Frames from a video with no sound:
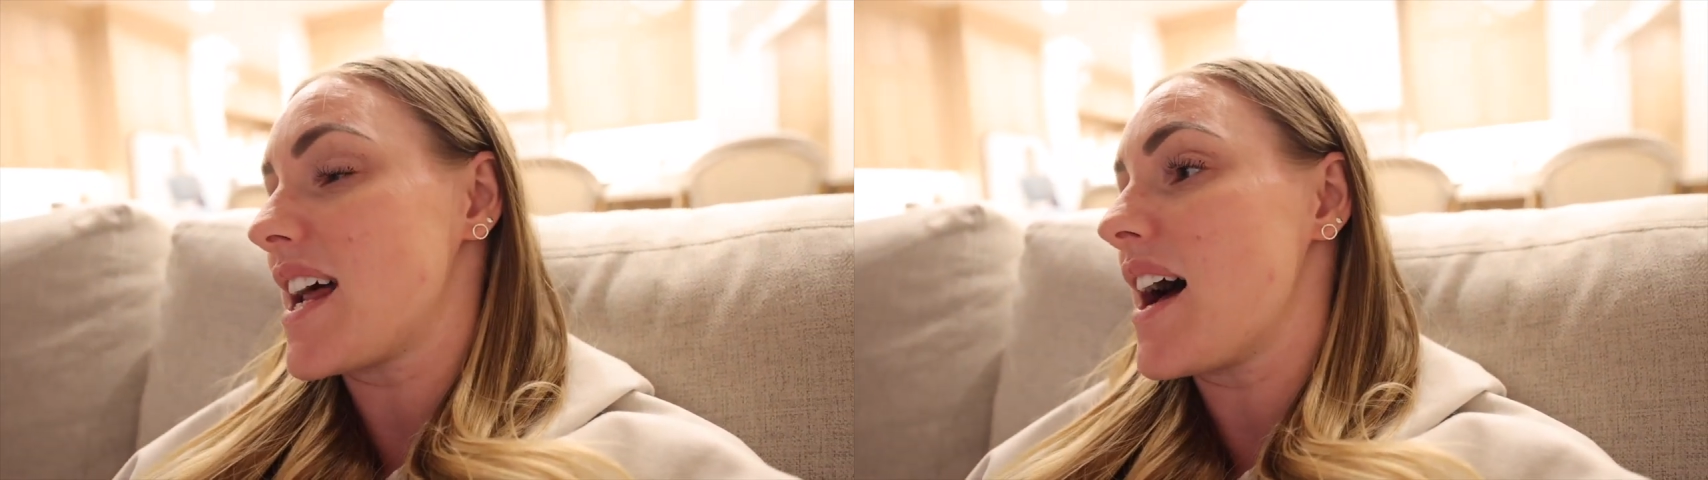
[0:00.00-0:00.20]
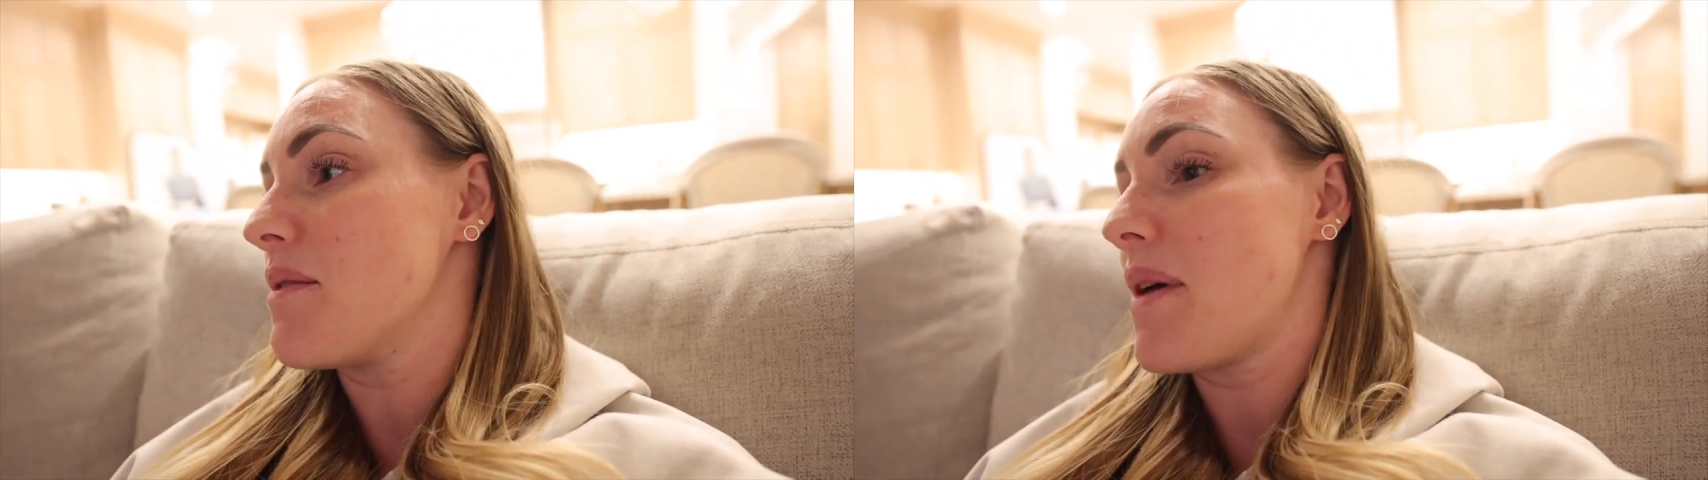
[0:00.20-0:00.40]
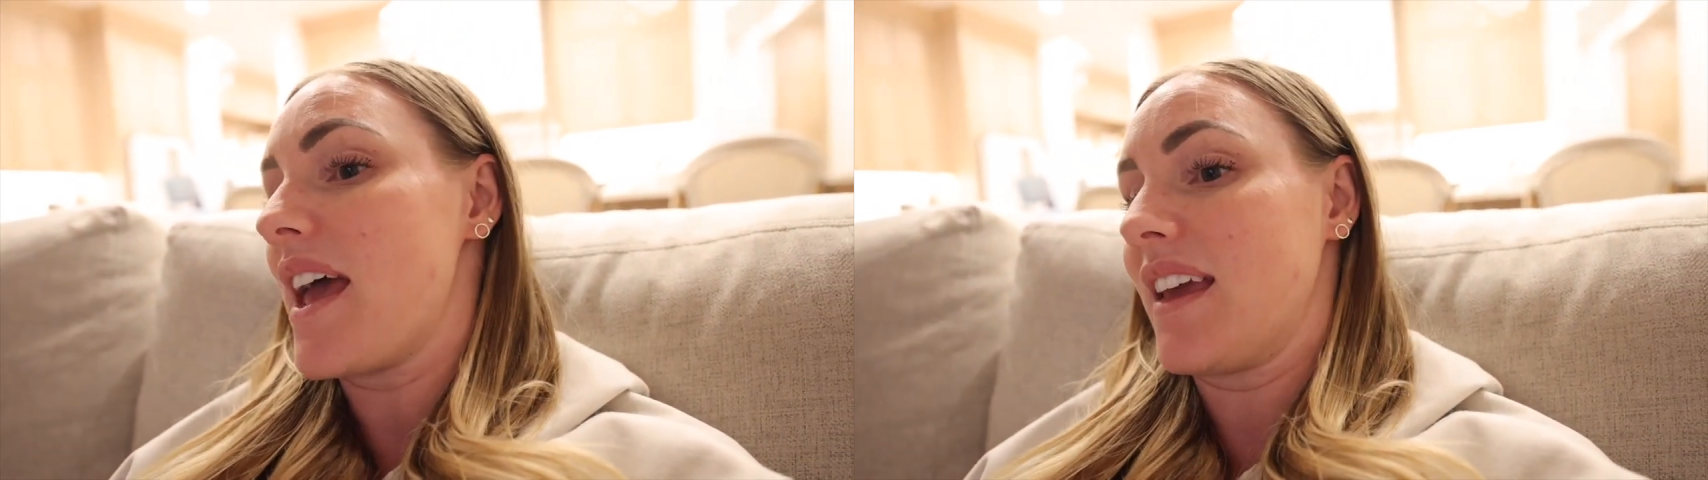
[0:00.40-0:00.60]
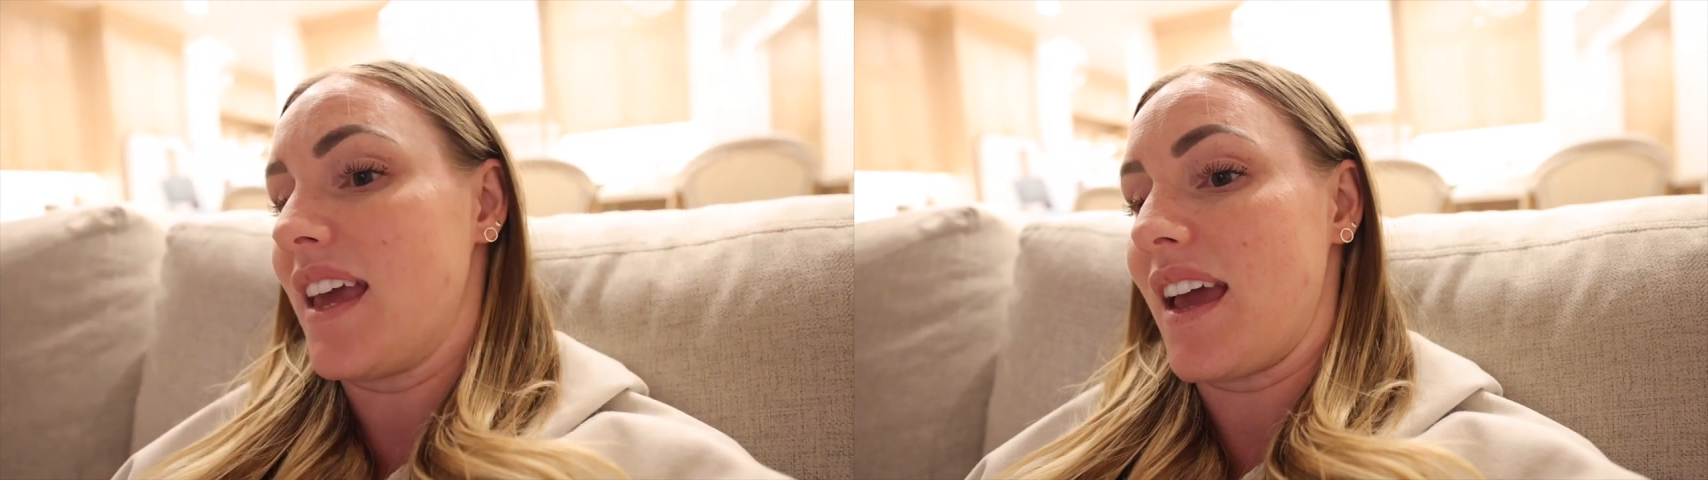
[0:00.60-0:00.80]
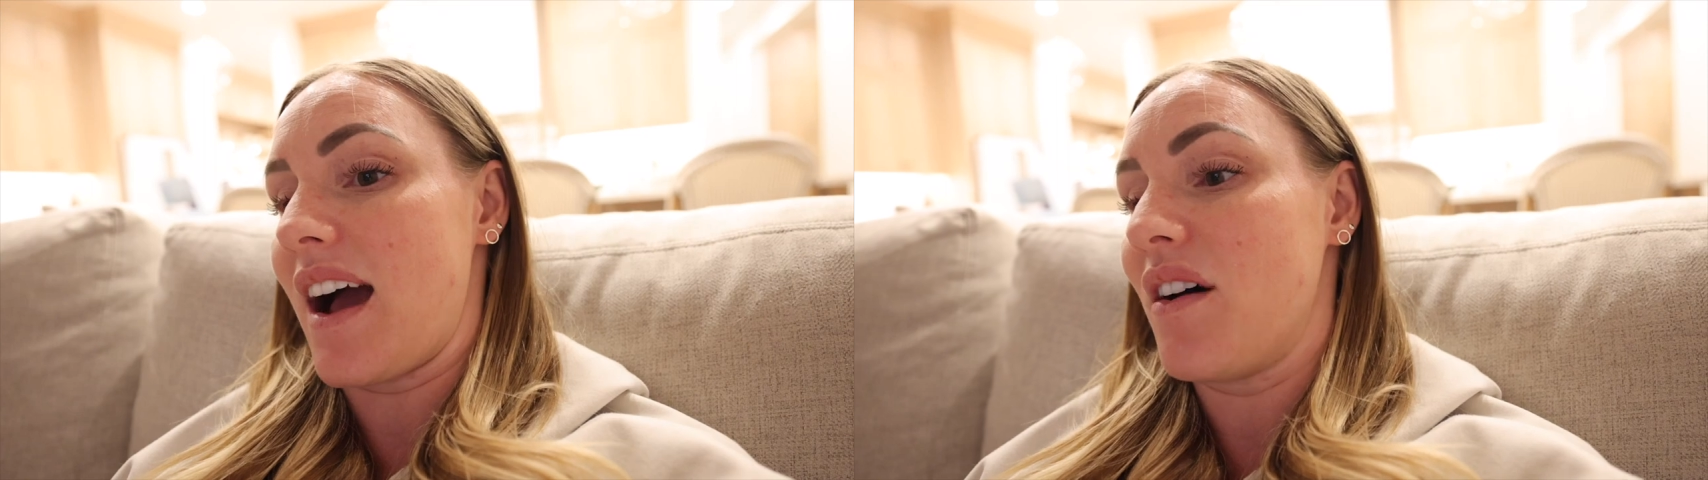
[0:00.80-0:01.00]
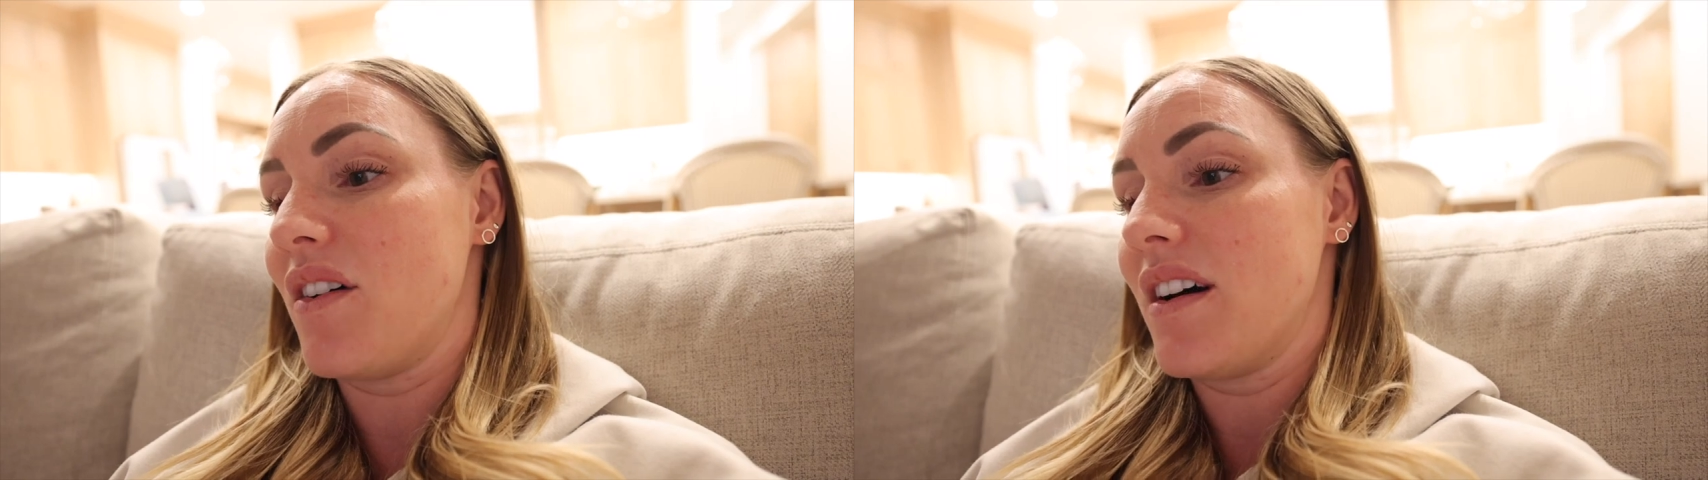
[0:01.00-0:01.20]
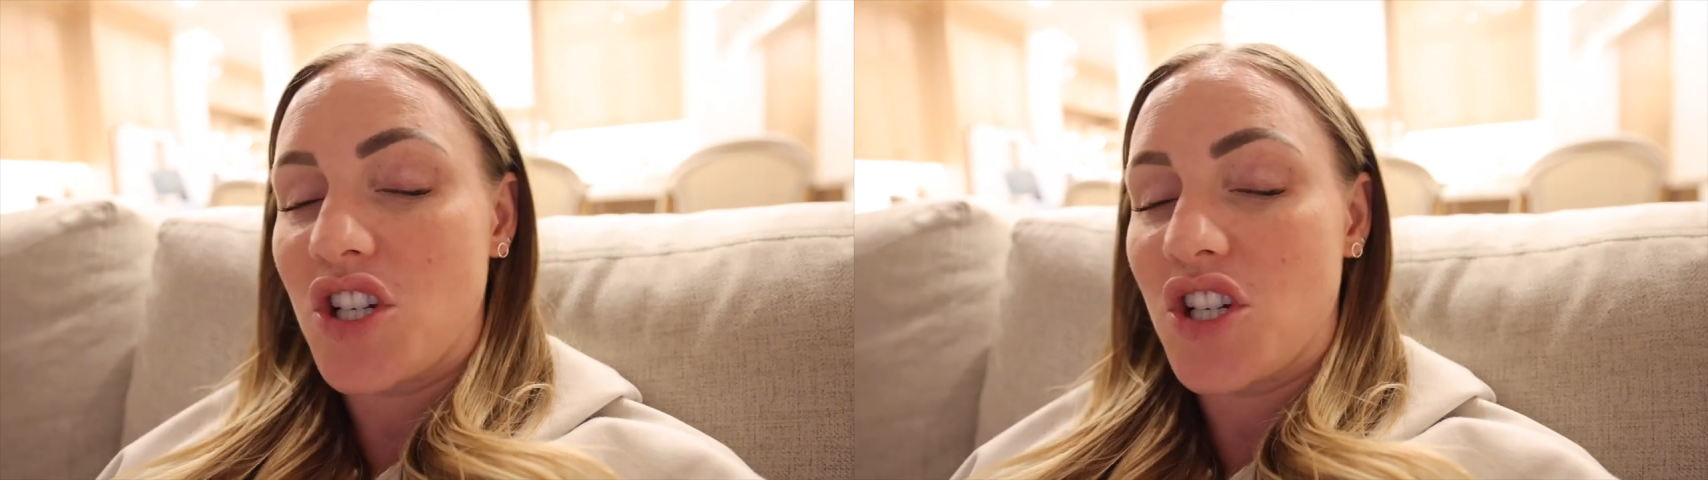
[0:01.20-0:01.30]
up hanging out.